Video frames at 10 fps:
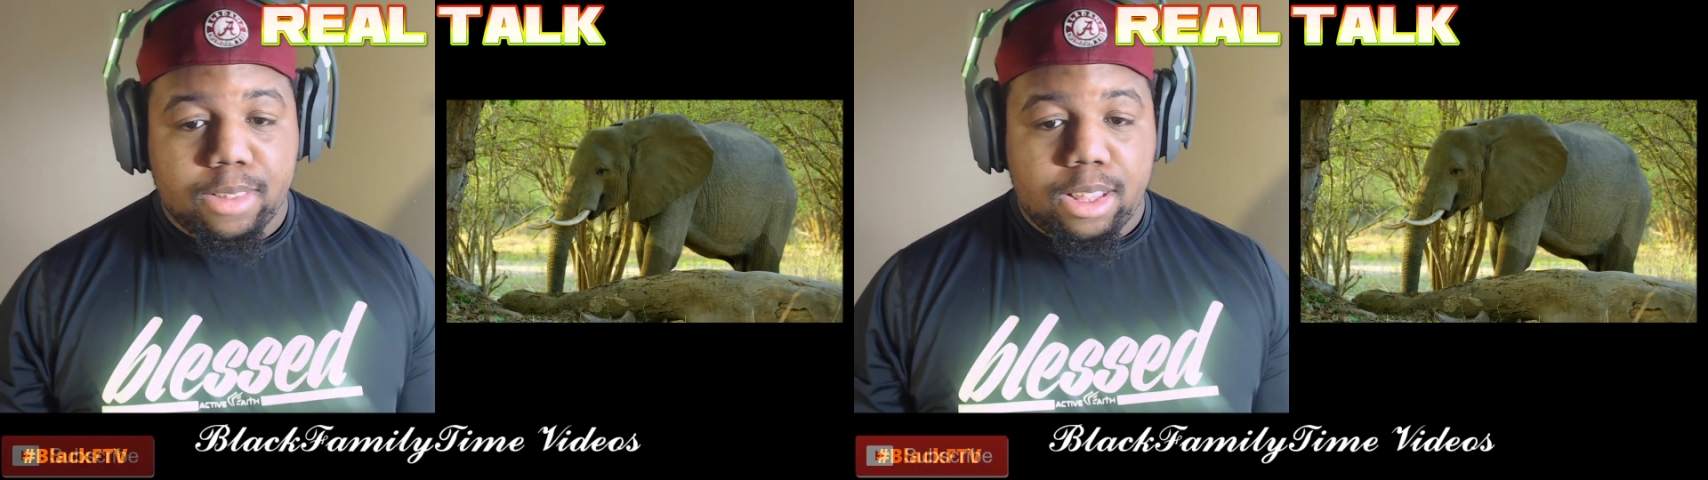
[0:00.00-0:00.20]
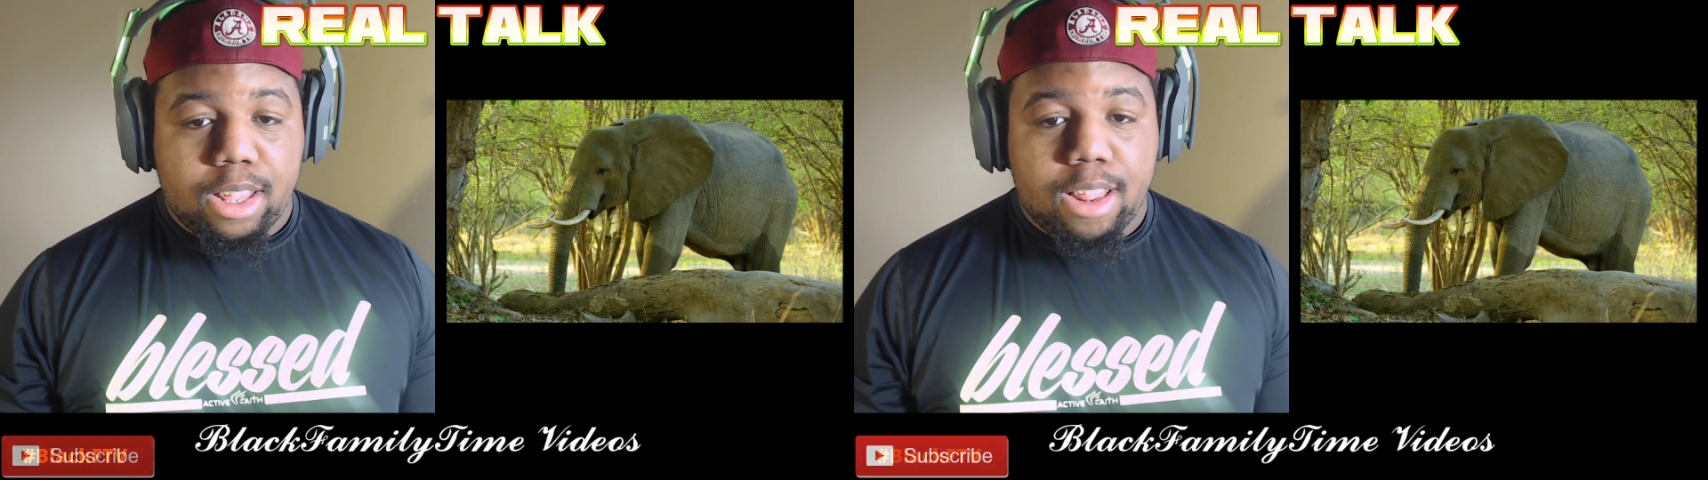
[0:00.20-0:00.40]

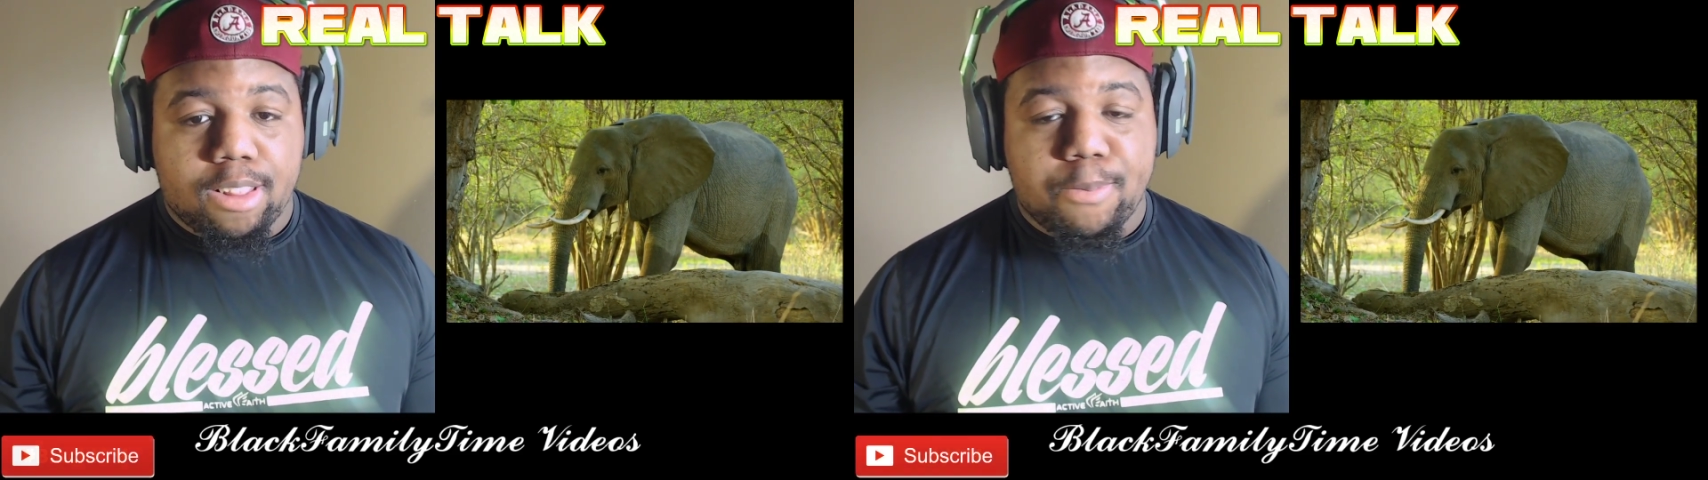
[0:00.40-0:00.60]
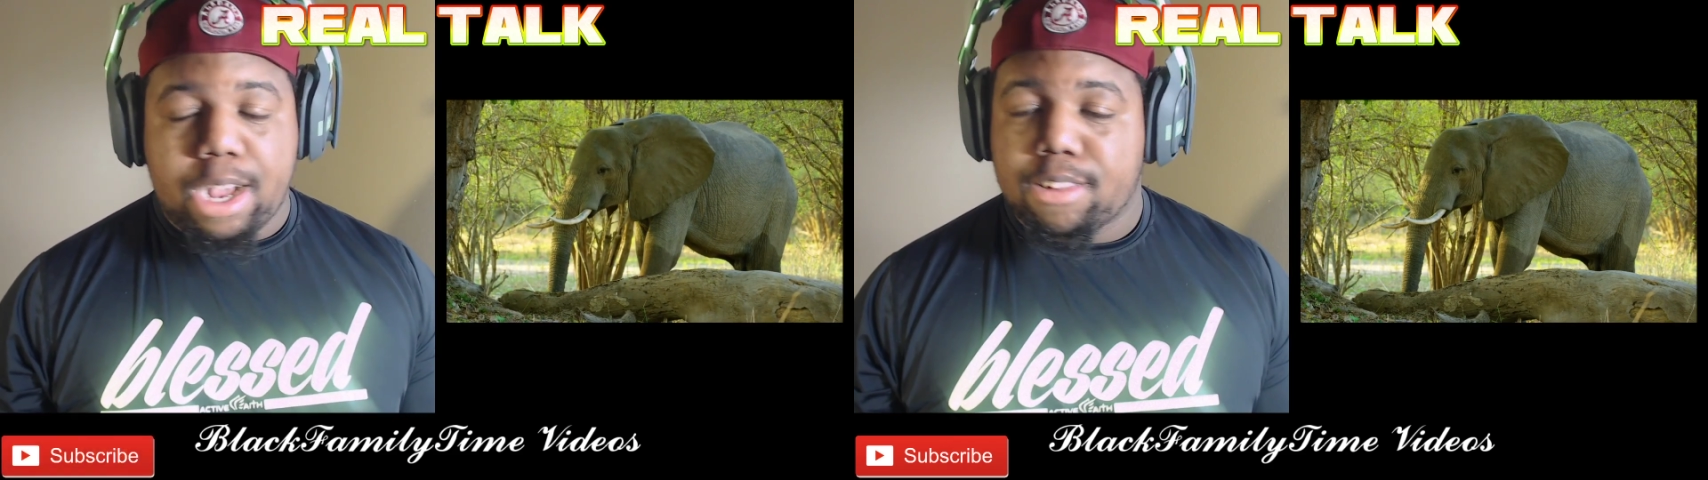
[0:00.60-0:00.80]
it's
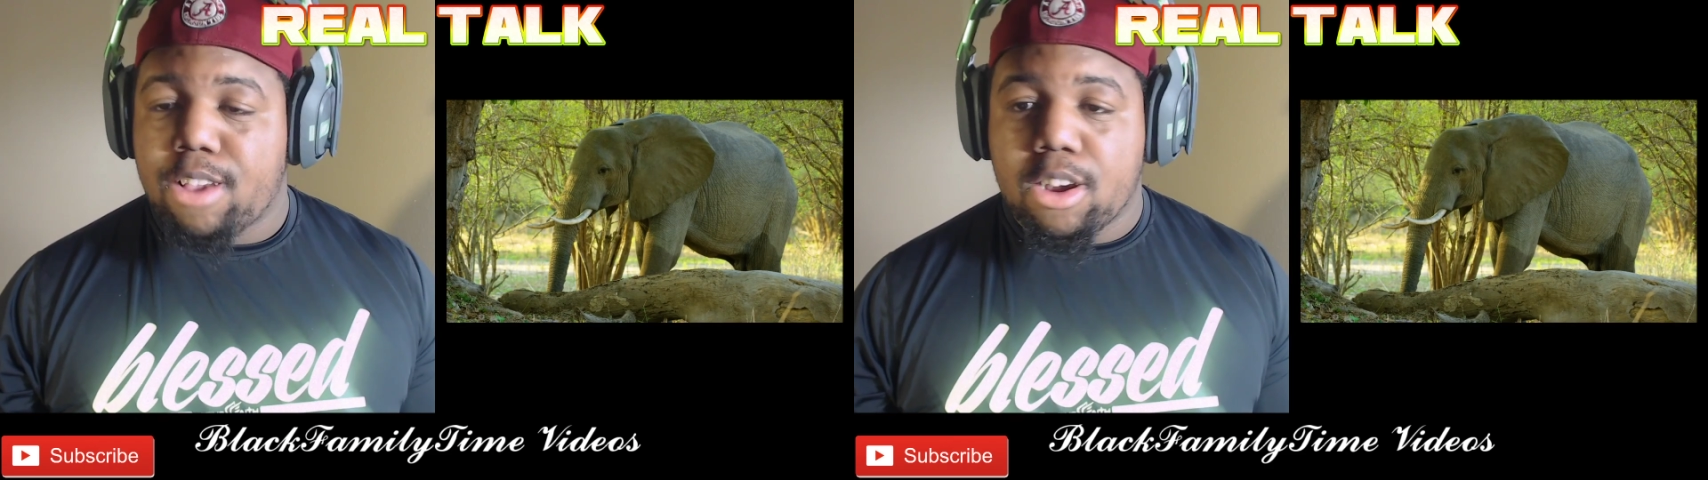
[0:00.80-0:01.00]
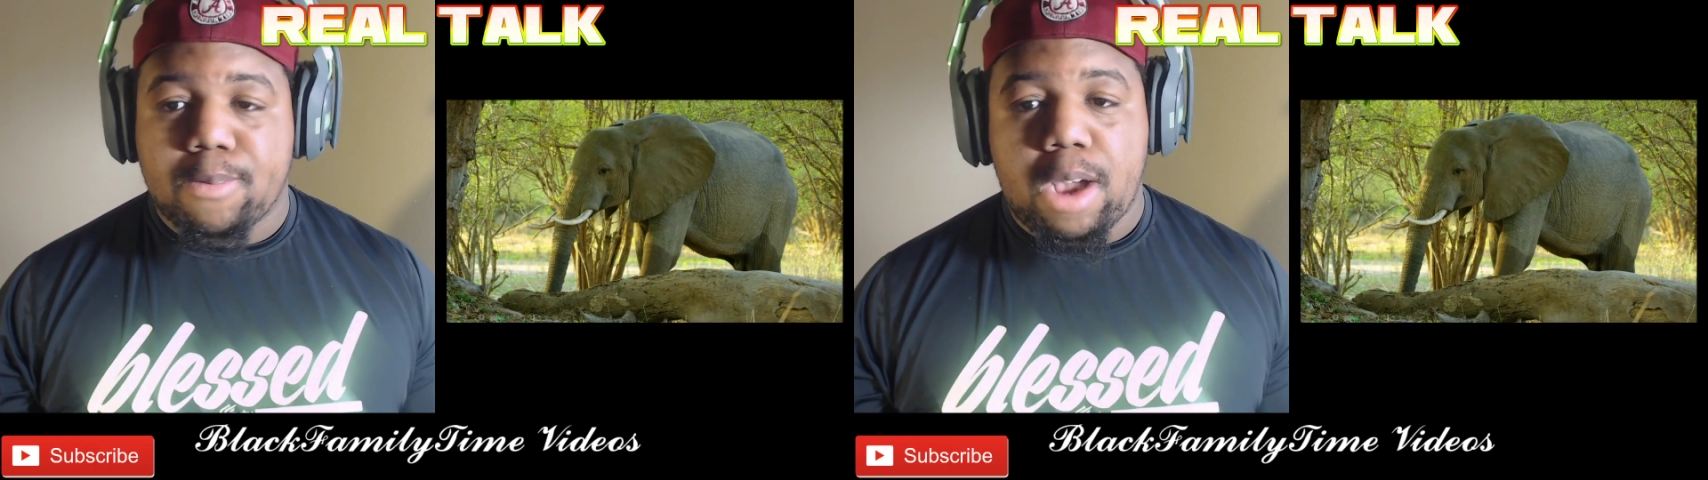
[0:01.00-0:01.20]
about
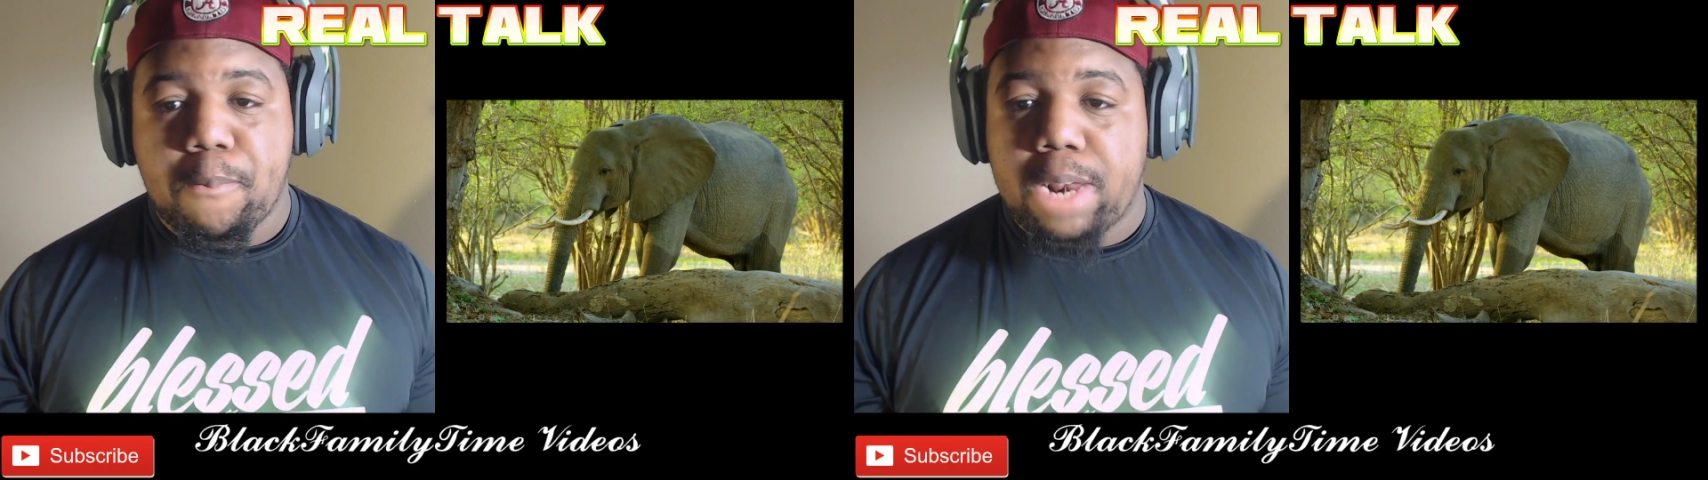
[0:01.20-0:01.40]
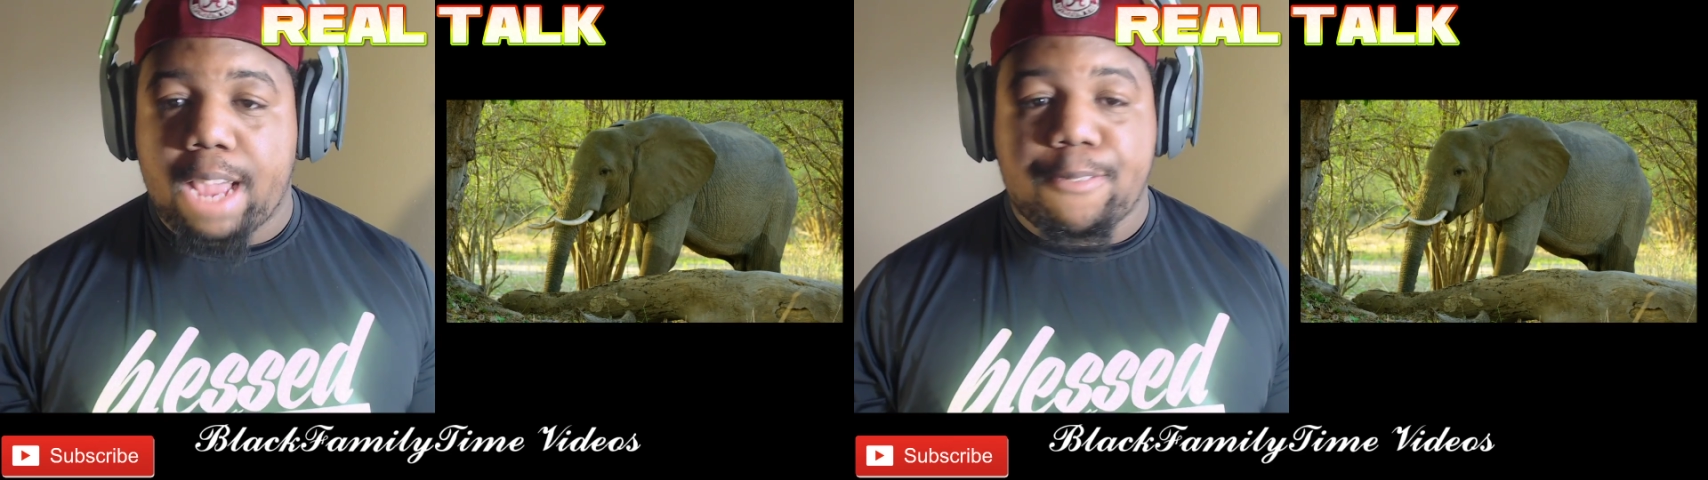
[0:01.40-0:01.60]
talking about
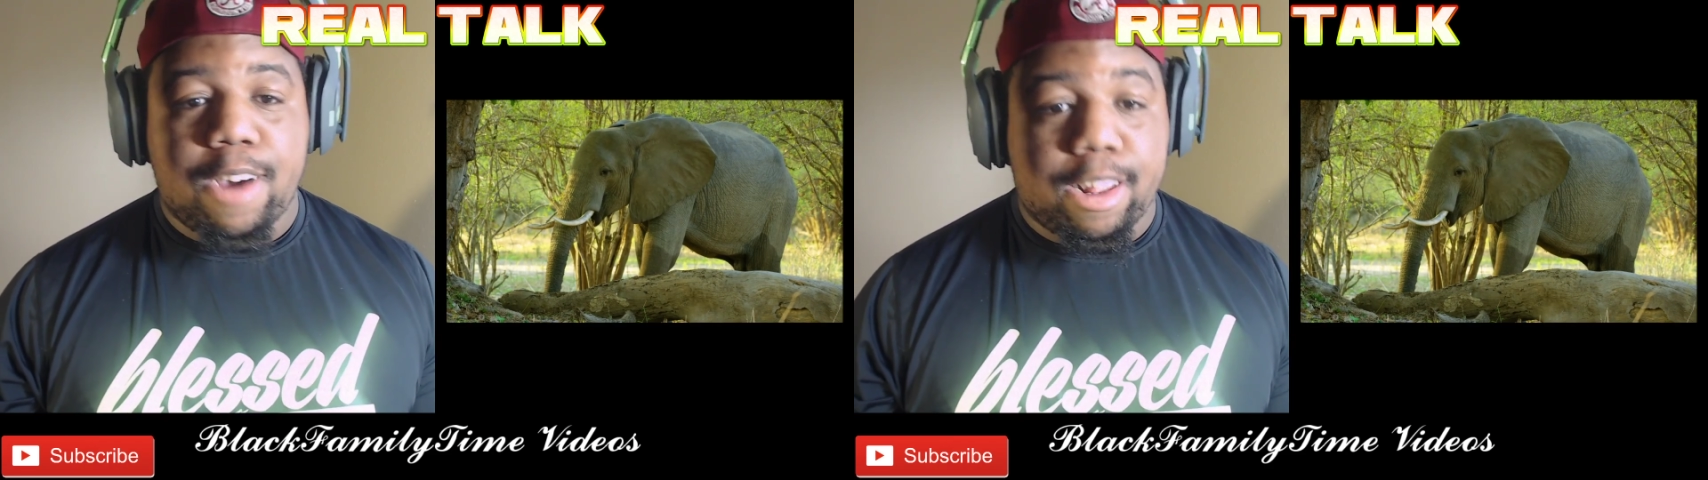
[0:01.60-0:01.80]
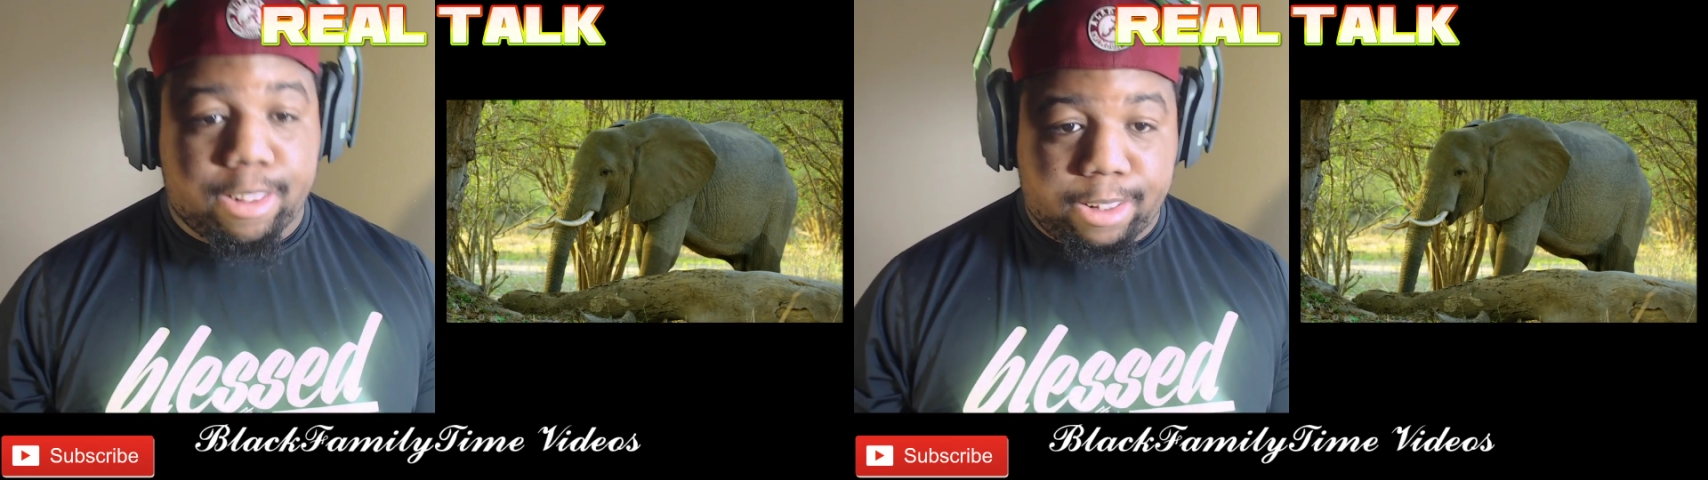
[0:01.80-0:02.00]
black
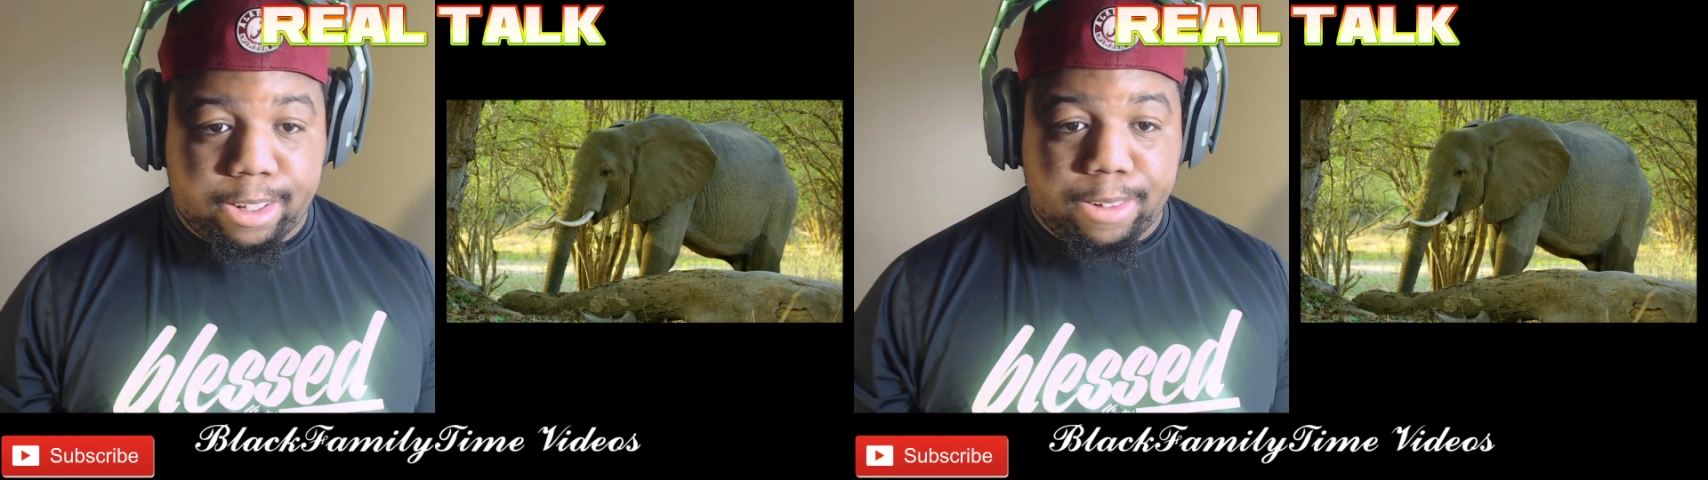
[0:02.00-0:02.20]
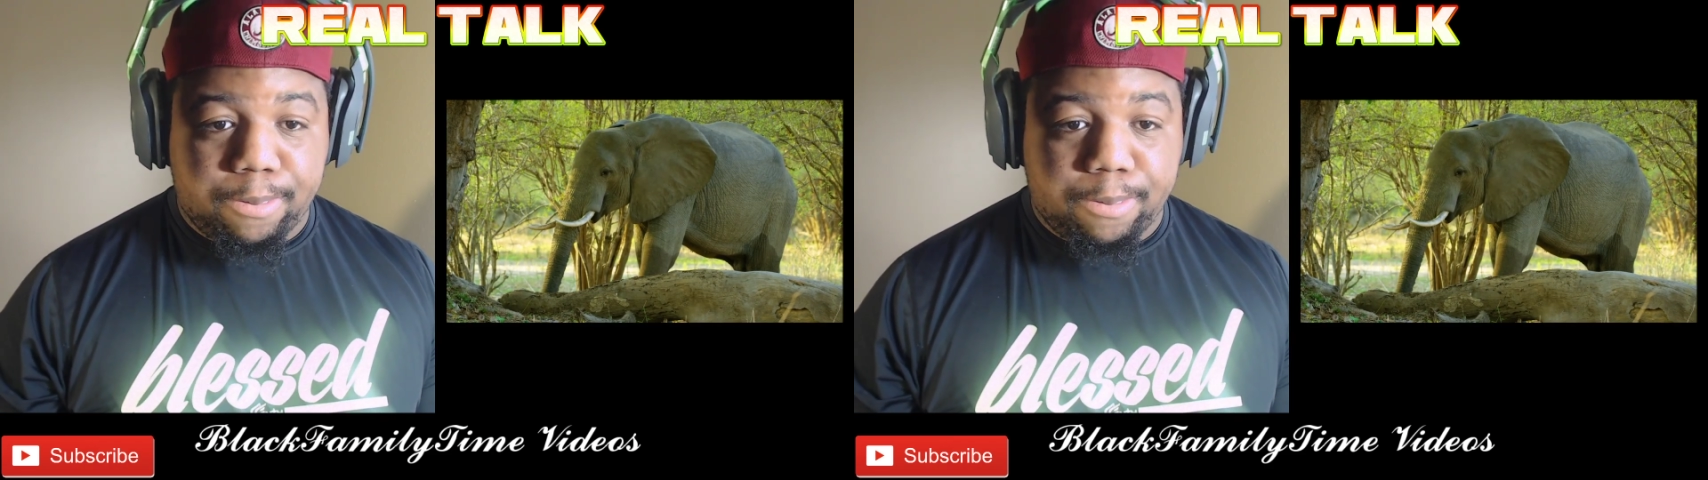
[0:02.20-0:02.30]
fatherhood.